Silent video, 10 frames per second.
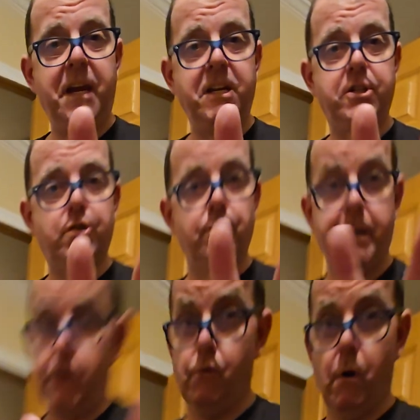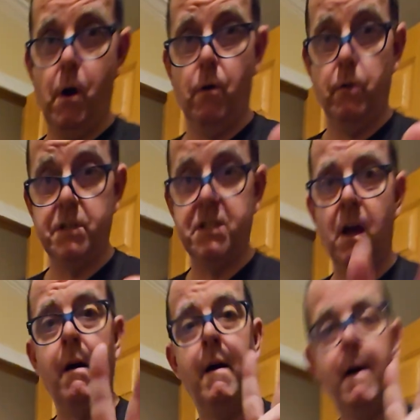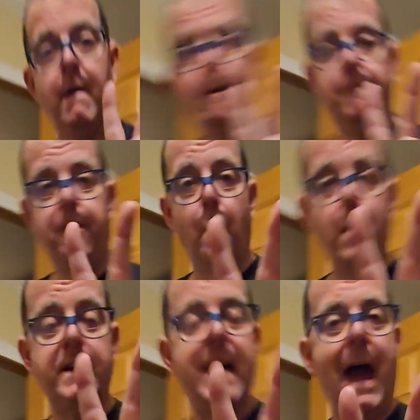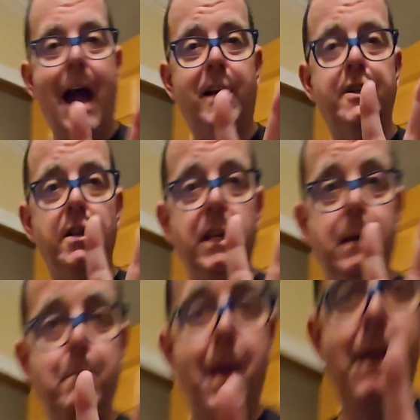peach tree grows, for it to actually